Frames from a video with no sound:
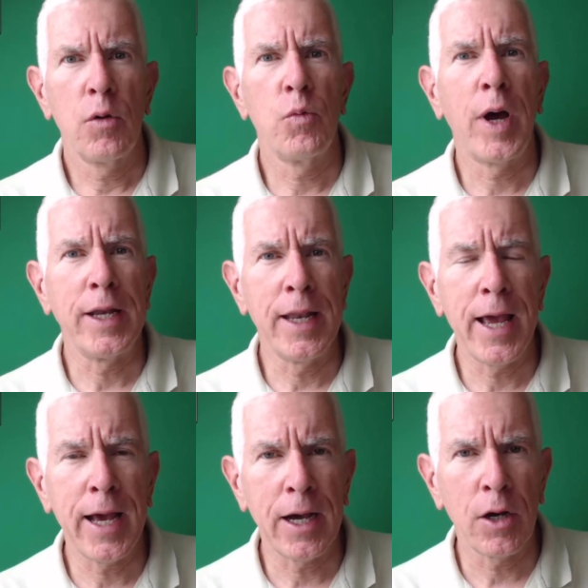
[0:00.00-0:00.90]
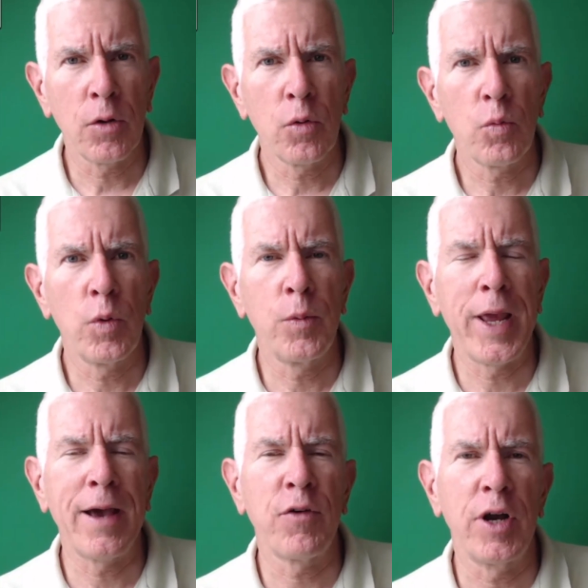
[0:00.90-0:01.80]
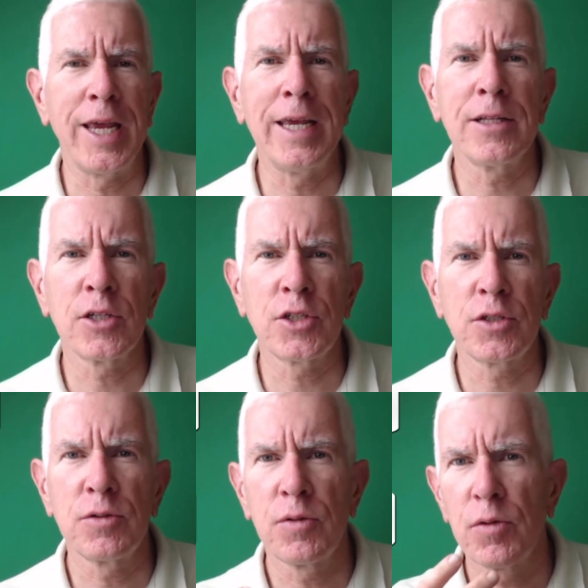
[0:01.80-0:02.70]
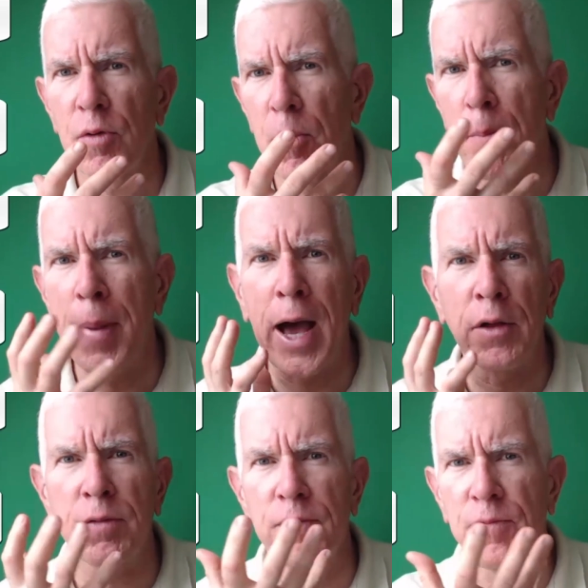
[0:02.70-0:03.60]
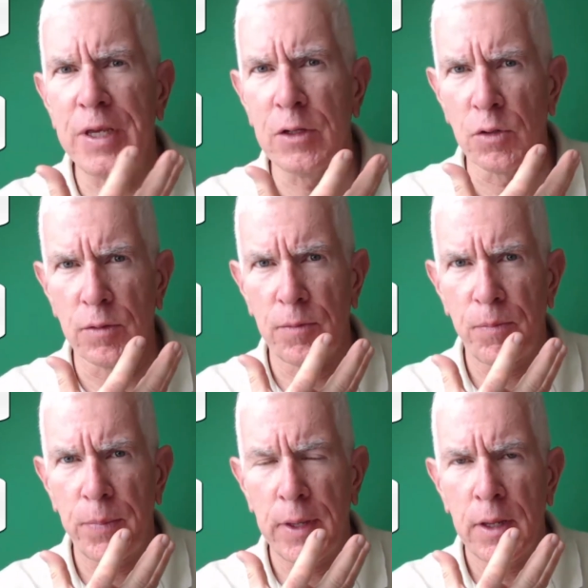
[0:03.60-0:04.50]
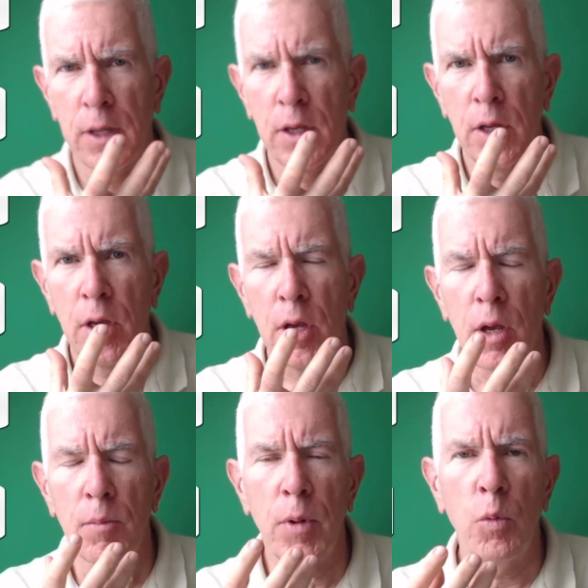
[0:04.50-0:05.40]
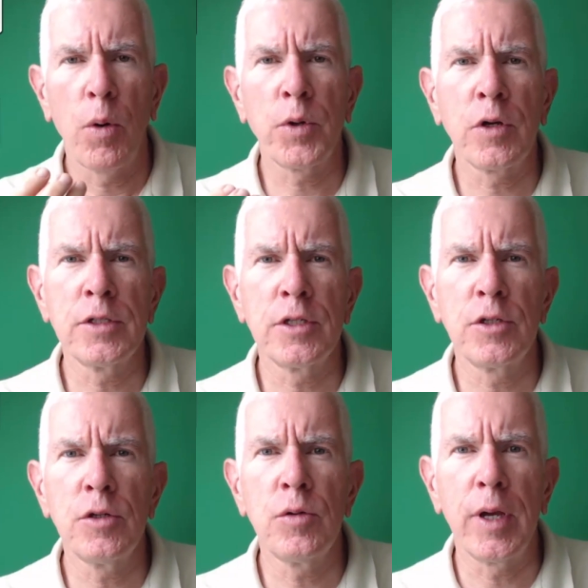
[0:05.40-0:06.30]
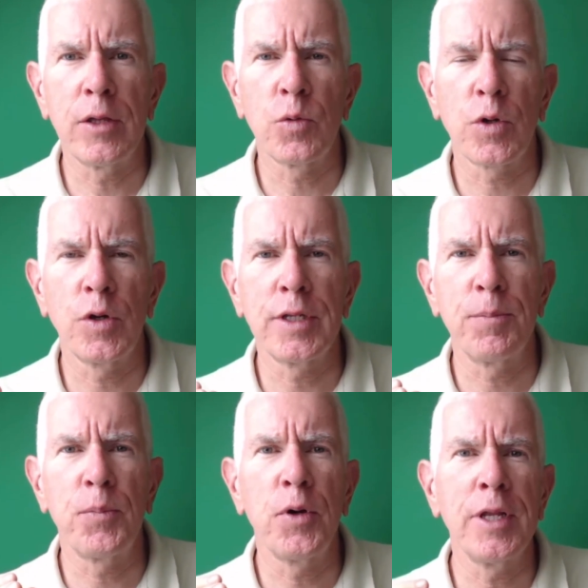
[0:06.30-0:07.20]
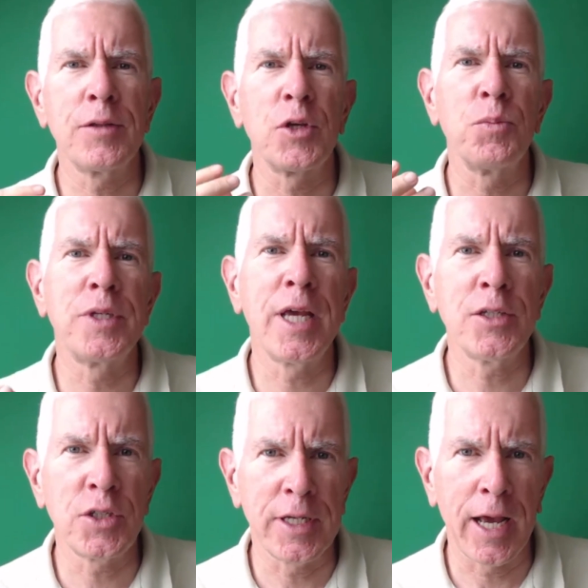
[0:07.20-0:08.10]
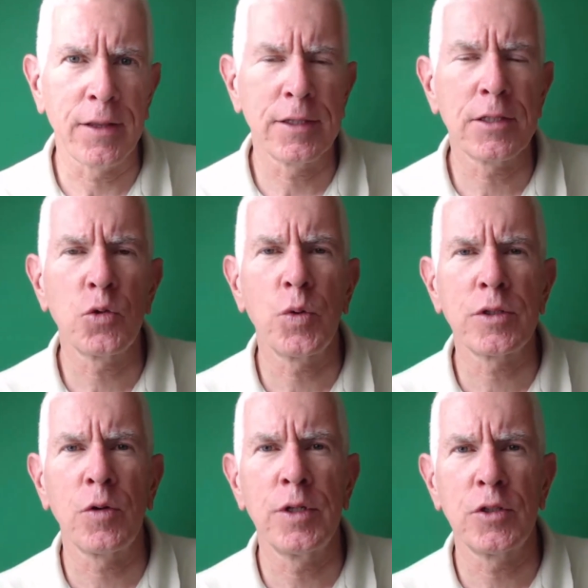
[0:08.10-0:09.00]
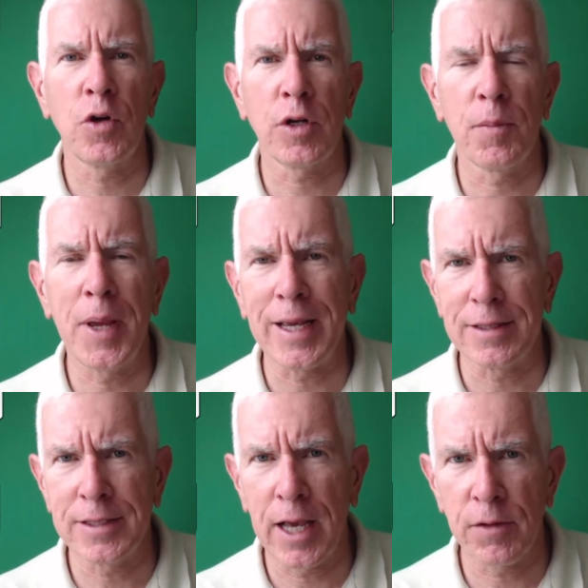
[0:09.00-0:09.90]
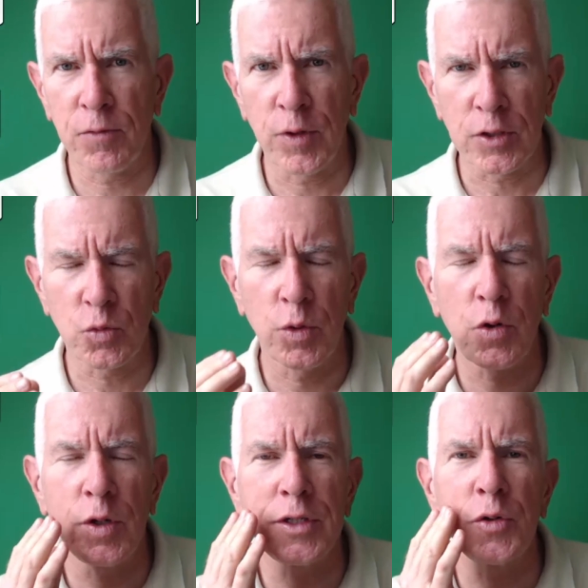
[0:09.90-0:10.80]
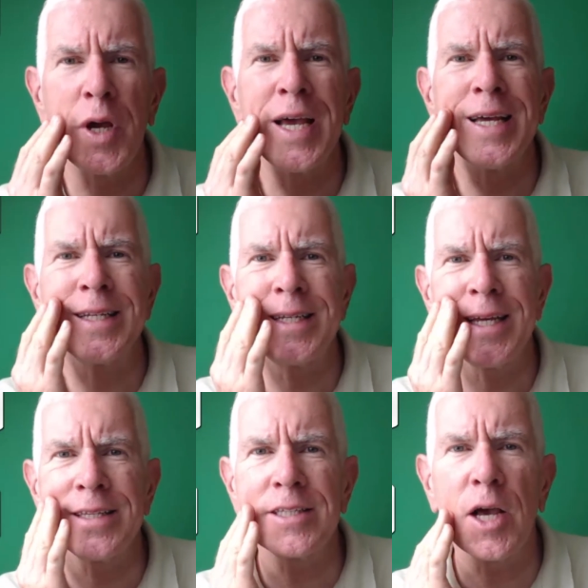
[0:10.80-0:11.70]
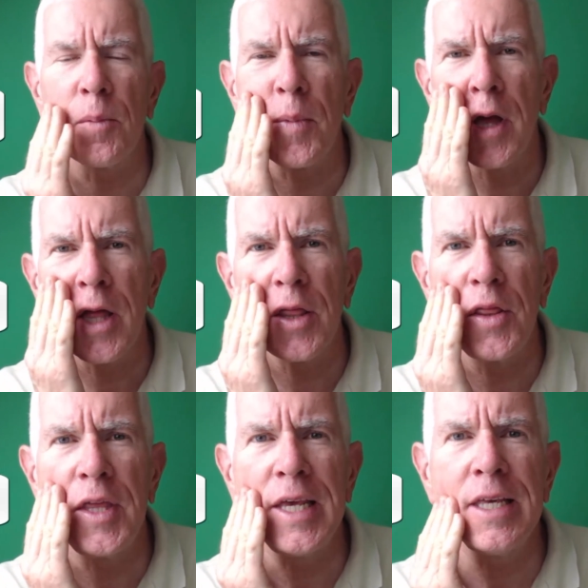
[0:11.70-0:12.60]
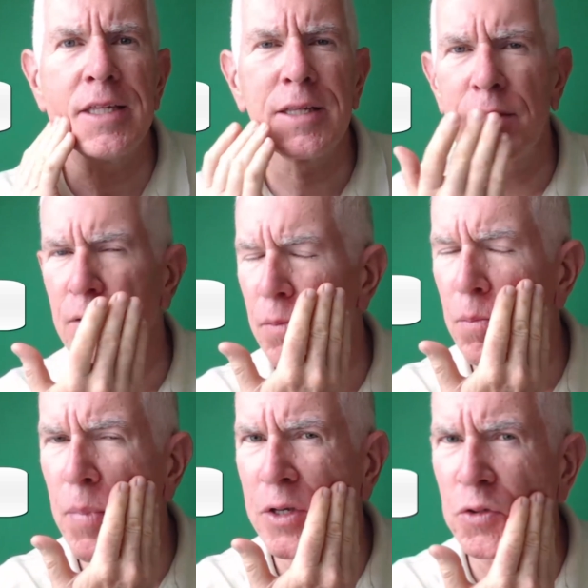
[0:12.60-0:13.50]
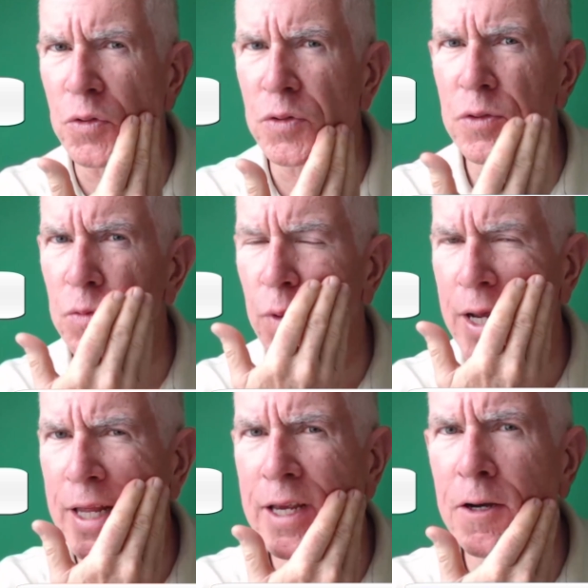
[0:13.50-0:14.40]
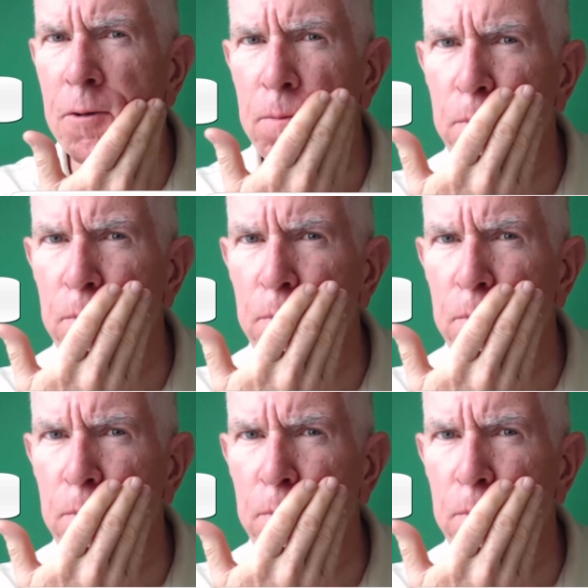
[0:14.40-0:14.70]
right now when we have our English mouth feel. But what we're going to do is we're going to put in some tension now. This is what's going to start to make it sound French. We're going to tense up these muscles right here.